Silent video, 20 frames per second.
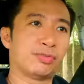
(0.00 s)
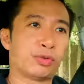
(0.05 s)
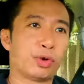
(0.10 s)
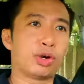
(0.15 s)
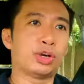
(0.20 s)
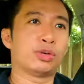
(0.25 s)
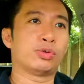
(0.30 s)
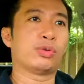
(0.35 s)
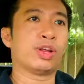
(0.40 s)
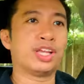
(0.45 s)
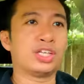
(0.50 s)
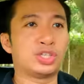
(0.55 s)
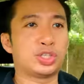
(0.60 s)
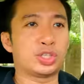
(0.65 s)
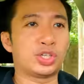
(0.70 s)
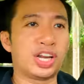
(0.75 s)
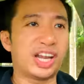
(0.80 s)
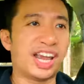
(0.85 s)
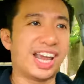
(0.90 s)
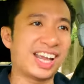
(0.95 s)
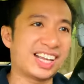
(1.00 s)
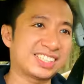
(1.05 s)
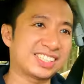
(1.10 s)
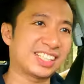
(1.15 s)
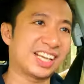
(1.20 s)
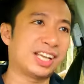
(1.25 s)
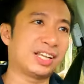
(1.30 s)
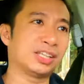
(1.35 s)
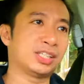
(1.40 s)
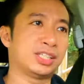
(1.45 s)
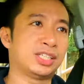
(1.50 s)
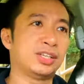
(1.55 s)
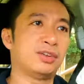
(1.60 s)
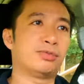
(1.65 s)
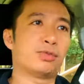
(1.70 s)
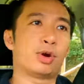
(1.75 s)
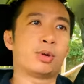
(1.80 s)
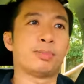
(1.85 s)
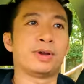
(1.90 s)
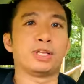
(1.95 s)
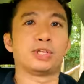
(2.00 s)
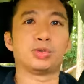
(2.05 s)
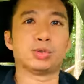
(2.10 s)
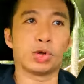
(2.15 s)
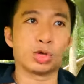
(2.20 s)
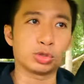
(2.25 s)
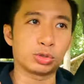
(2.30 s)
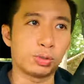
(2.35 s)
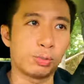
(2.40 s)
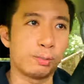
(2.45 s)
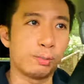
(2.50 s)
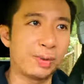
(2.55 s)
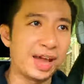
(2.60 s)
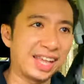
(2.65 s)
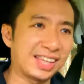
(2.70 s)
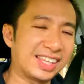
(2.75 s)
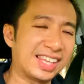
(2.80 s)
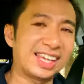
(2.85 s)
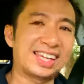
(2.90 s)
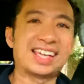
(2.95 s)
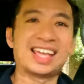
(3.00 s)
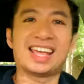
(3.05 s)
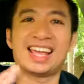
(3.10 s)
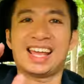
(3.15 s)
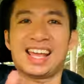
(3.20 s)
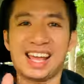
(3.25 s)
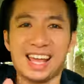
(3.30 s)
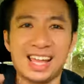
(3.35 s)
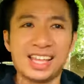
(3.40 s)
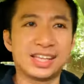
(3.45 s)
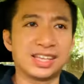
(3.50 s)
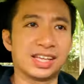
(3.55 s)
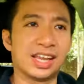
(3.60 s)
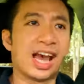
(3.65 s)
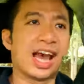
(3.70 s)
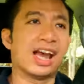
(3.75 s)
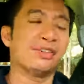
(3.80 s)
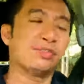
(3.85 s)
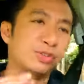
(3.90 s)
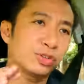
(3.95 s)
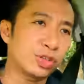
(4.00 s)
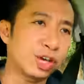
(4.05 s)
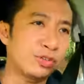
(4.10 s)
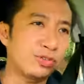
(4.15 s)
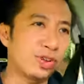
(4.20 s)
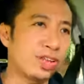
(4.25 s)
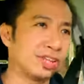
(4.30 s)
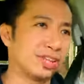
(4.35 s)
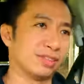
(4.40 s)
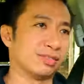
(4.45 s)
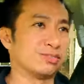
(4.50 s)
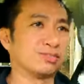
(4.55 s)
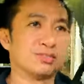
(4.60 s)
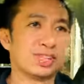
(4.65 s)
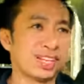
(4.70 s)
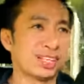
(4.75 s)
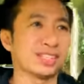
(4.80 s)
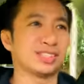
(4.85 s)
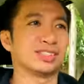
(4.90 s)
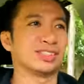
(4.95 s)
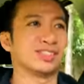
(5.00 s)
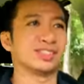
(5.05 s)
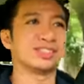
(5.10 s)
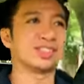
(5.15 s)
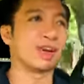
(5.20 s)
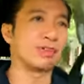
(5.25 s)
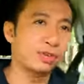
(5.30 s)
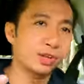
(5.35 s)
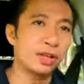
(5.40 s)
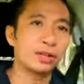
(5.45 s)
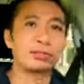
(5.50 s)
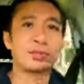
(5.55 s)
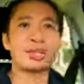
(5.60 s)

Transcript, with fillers: Ford Ranger X L T four by two automatic, and I've driven like several